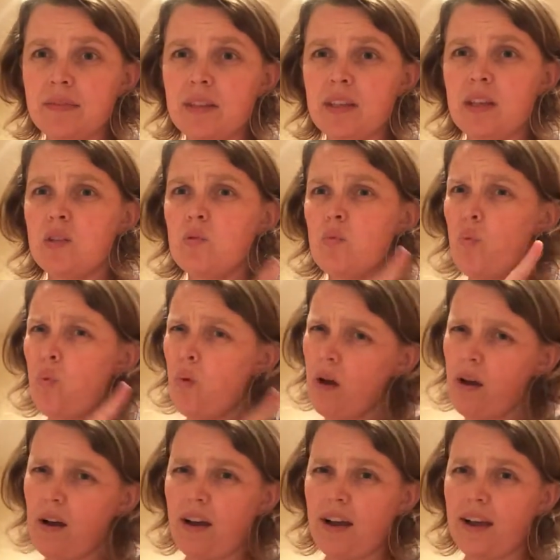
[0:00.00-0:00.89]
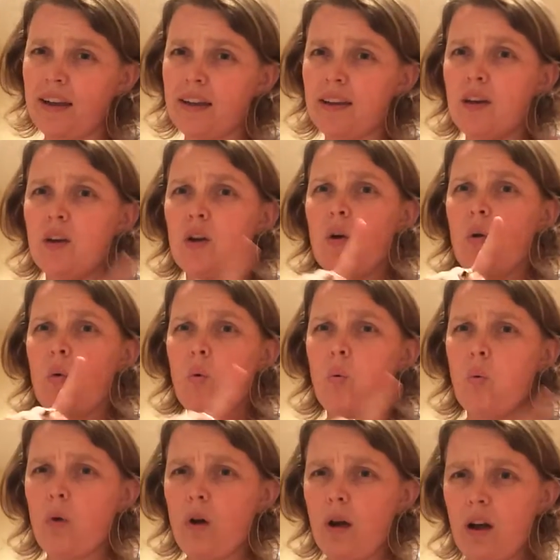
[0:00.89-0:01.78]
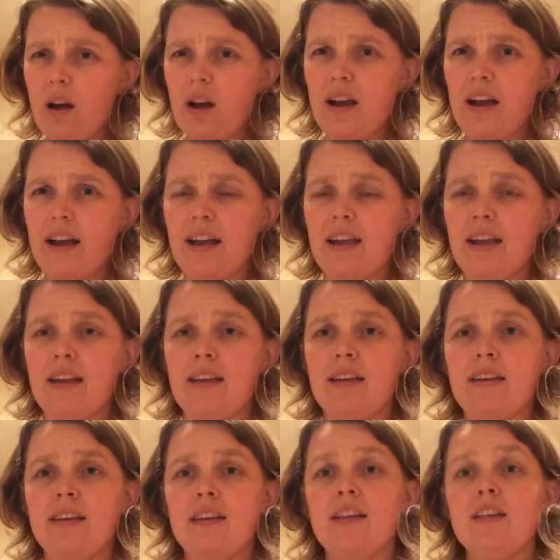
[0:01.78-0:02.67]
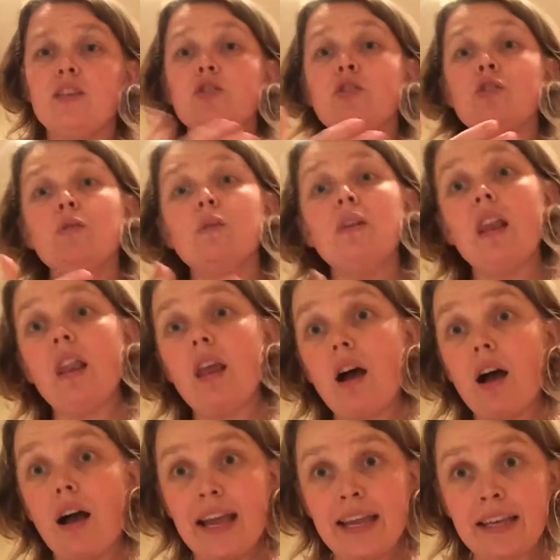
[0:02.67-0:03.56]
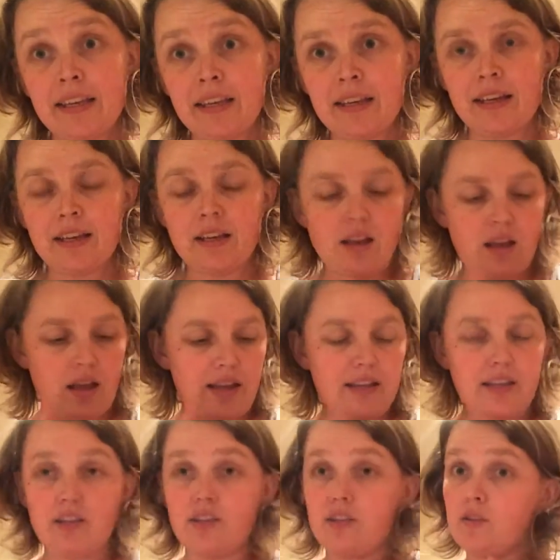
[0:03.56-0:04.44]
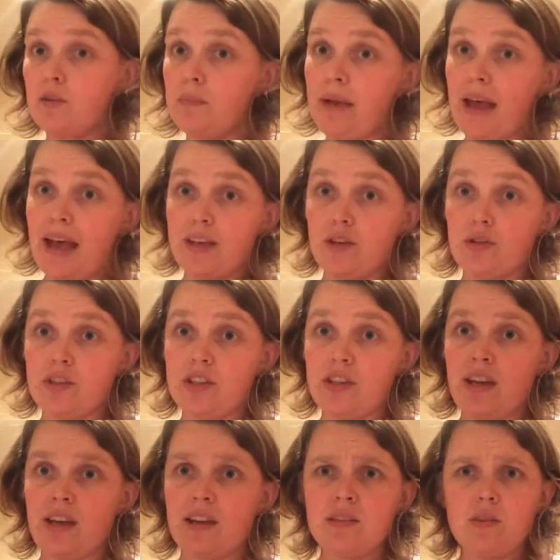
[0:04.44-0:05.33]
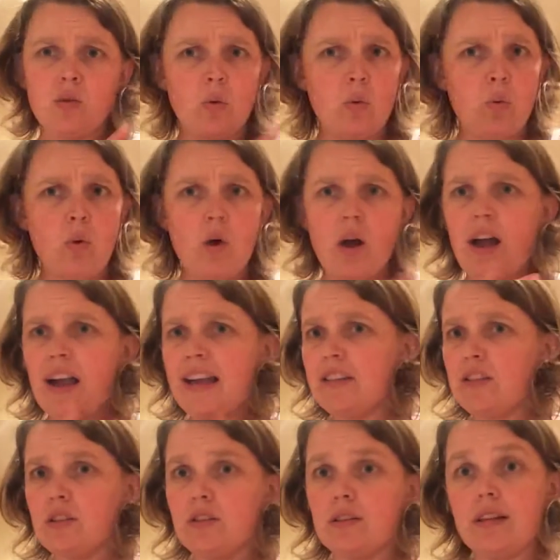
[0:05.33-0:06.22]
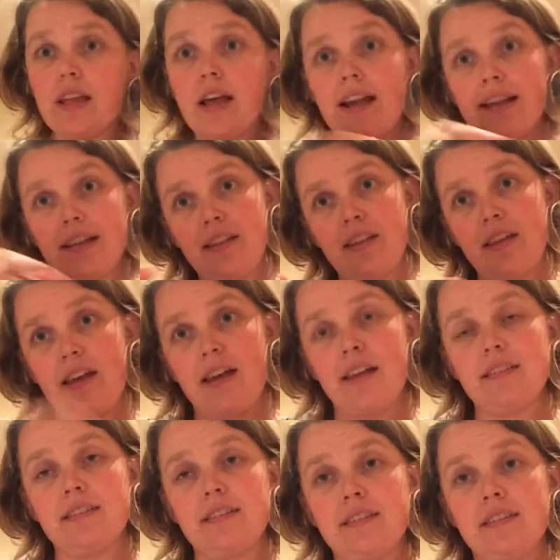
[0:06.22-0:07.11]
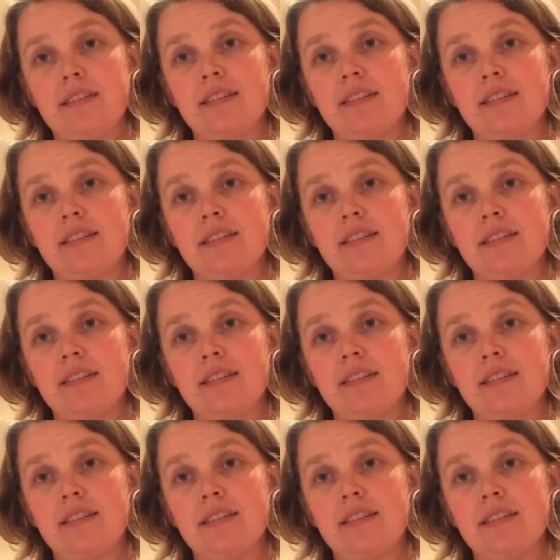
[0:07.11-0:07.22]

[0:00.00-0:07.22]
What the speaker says: Because why? Why do you like, and like you just sort of pat your chest, why do you like that?